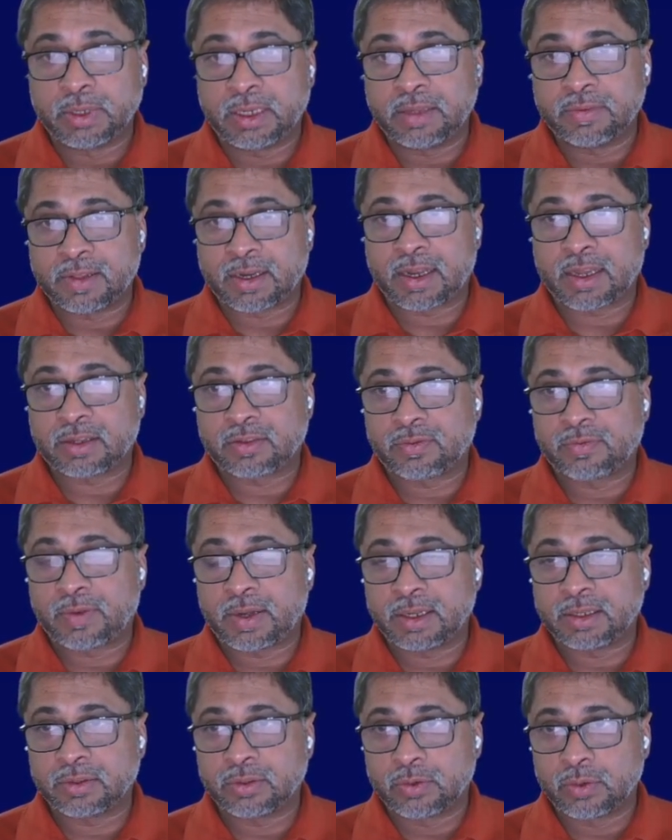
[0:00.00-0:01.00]
do believe that
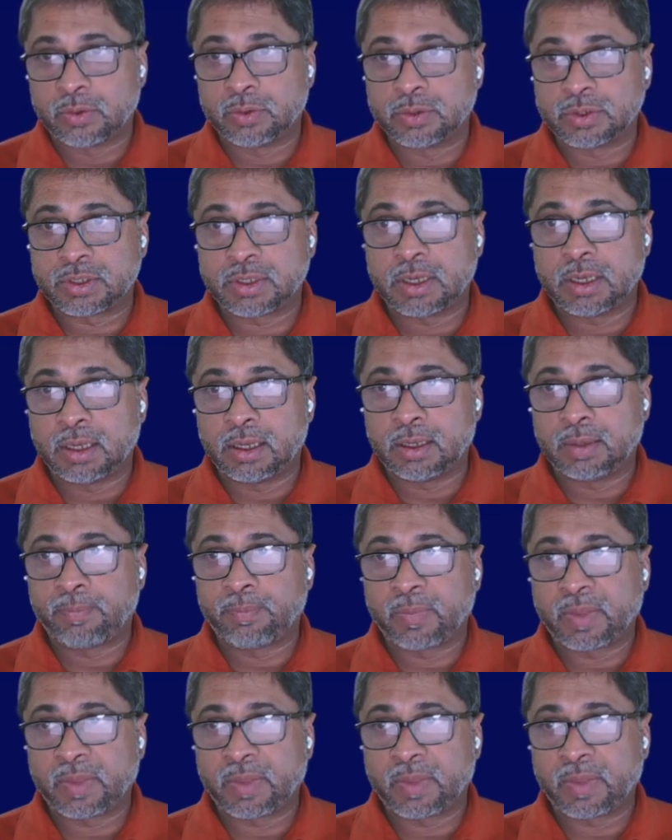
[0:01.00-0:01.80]
as Fyne grows,